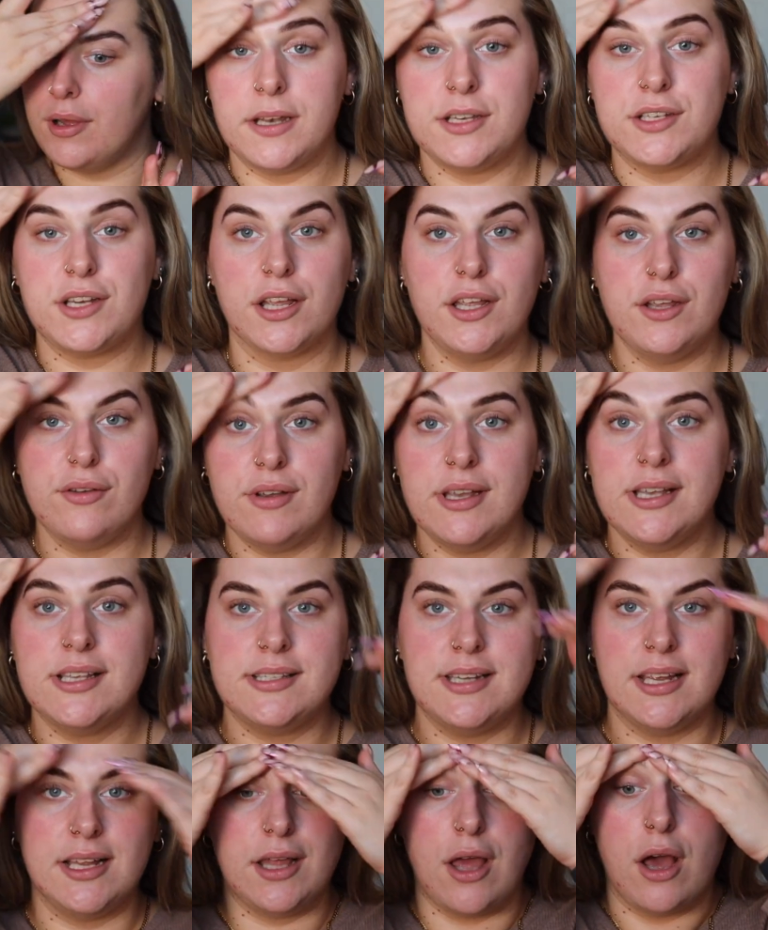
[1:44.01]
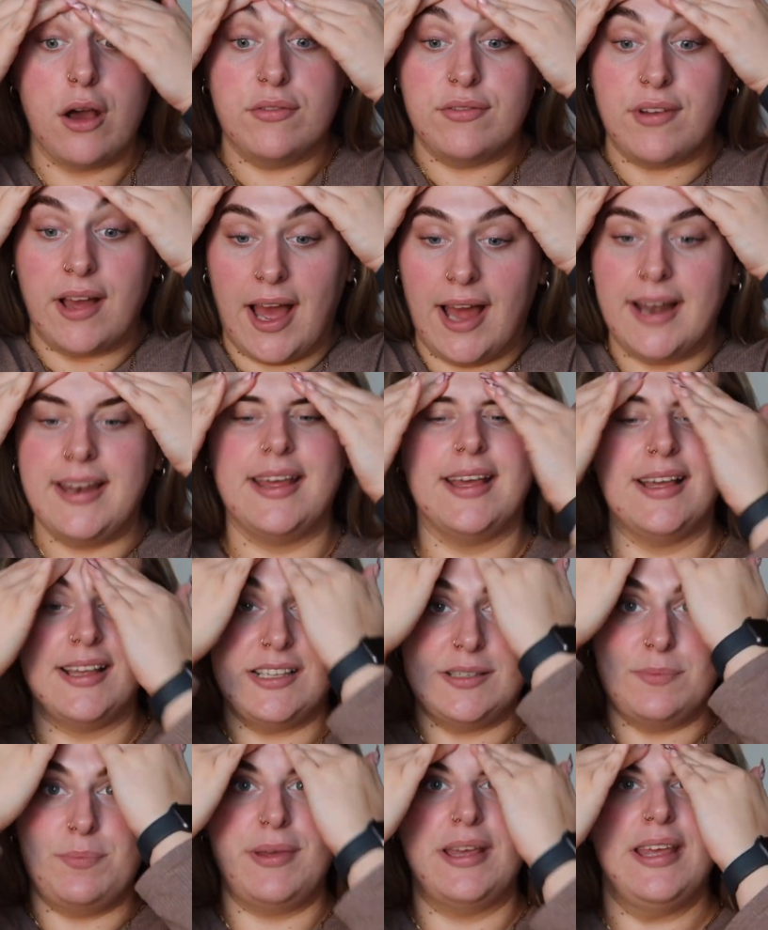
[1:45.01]
January is nearly over and it
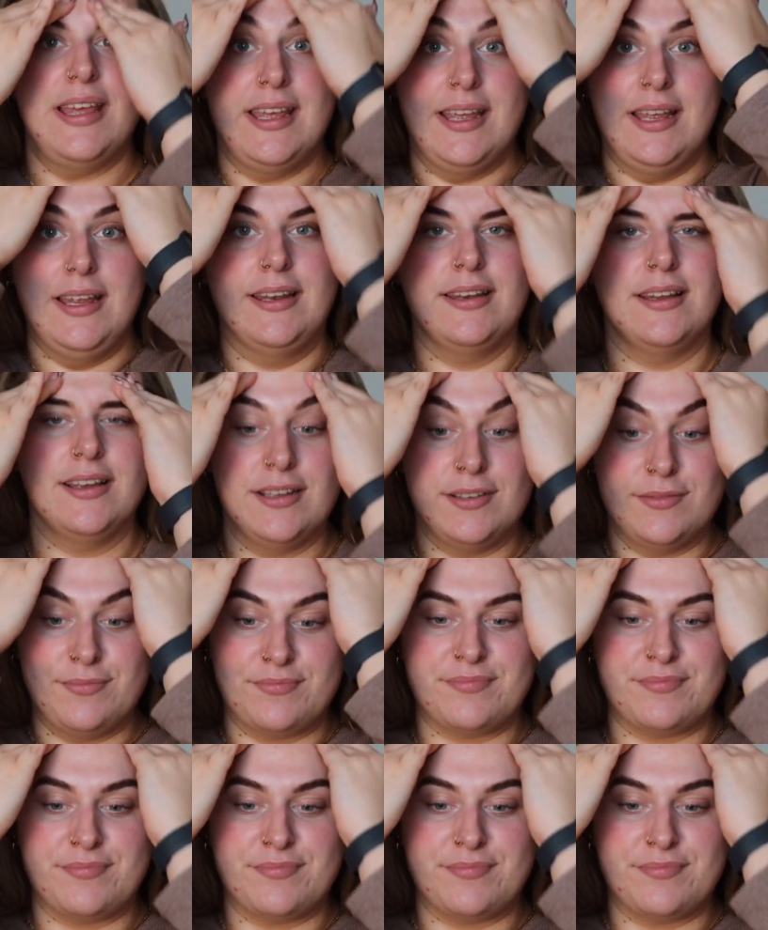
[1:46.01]
has been